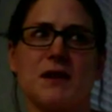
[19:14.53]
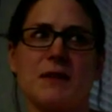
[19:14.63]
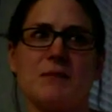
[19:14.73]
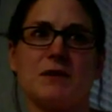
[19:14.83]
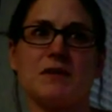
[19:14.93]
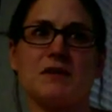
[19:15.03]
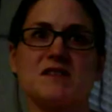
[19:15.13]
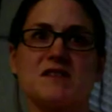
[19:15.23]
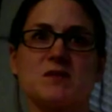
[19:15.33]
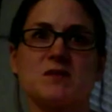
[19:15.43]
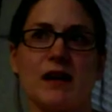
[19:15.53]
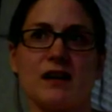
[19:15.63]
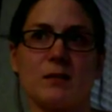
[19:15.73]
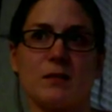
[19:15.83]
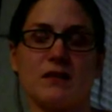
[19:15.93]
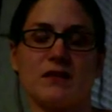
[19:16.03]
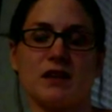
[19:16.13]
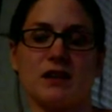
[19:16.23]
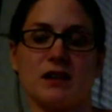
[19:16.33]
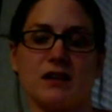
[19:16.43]
I built a swale in my front
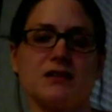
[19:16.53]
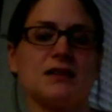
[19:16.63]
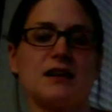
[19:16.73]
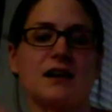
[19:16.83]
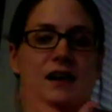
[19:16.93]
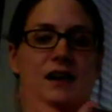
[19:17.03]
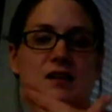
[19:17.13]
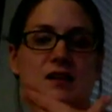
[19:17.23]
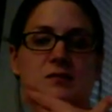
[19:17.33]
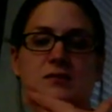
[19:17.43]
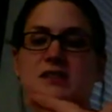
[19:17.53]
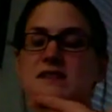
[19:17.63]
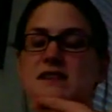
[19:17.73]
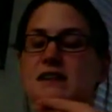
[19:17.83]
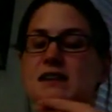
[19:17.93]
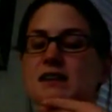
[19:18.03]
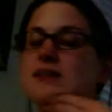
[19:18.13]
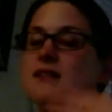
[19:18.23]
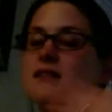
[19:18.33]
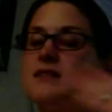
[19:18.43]
yard, which is like
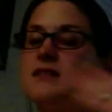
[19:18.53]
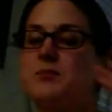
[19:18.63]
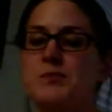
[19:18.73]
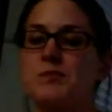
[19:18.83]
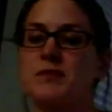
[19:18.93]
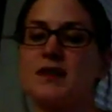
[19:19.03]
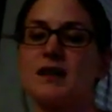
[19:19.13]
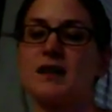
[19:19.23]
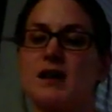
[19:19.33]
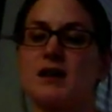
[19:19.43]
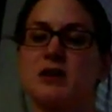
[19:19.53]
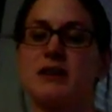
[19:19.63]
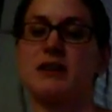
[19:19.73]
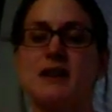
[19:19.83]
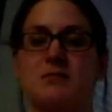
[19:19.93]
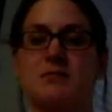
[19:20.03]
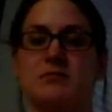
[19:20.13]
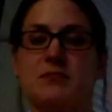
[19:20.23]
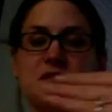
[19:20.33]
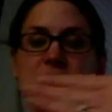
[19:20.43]
a creek
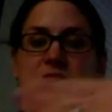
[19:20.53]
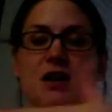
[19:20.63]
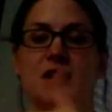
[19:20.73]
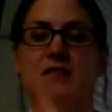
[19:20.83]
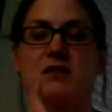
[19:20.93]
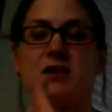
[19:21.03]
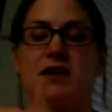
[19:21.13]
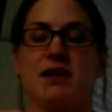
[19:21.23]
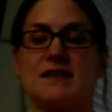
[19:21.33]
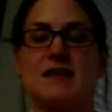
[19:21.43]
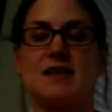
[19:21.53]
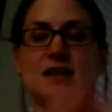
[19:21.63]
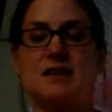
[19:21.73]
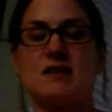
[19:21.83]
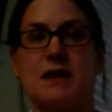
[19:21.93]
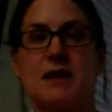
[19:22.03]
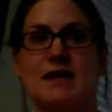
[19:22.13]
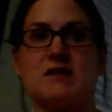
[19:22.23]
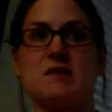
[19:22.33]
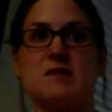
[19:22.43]
built on contour, and it's connected to my
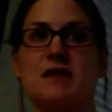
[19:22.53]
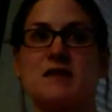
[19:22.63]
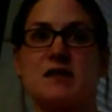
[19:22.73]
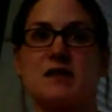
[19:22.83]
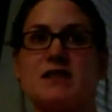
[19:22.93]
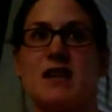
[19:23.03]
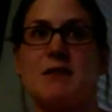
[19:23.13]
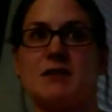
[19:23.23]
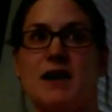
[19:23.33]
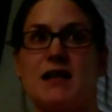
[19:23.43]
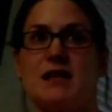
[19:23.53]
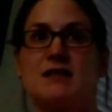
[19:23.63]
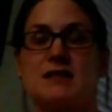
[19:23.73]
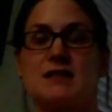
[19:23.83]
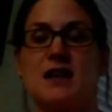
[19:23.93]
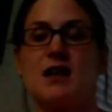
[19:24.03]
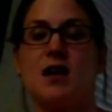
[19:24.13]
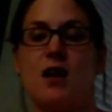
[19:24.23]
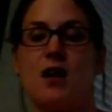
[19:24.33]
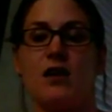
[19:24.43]
downspout, so every time it rains,
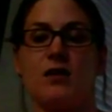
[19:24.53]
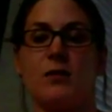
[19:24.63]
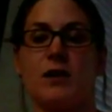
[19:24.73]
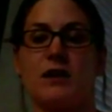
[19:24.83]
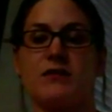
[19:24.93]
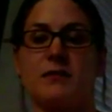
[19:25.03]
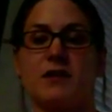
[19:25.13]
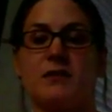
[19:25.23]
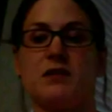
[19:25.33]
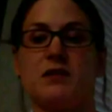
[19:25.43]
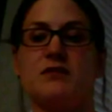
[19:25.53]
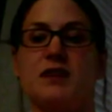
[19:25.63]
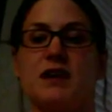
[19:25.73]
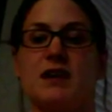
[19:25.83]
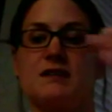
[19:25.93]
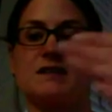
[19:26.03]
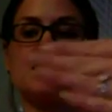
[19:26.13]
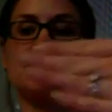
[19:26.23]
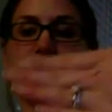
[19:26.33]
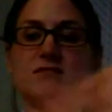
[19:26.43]
all the water from my roof
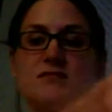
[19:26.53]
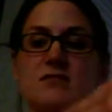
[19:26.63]
gets